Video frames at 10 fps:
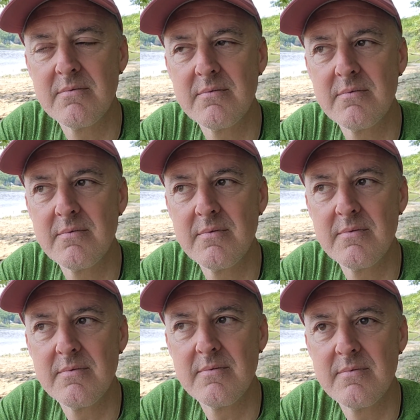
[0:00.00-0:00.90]

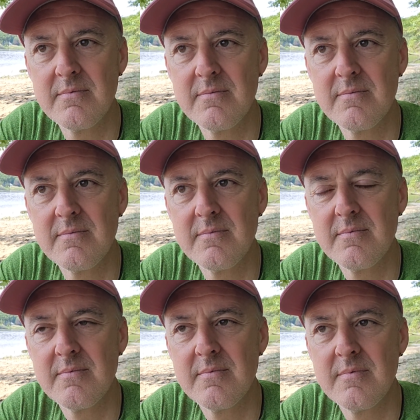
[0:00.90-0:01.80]

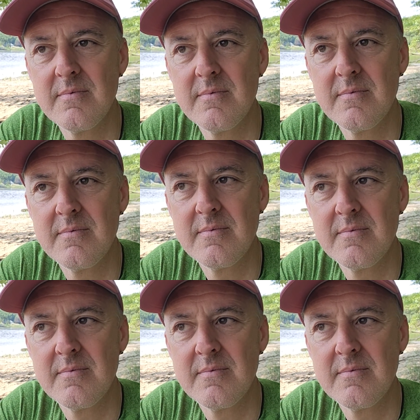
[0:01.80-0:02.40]
Nothing is said.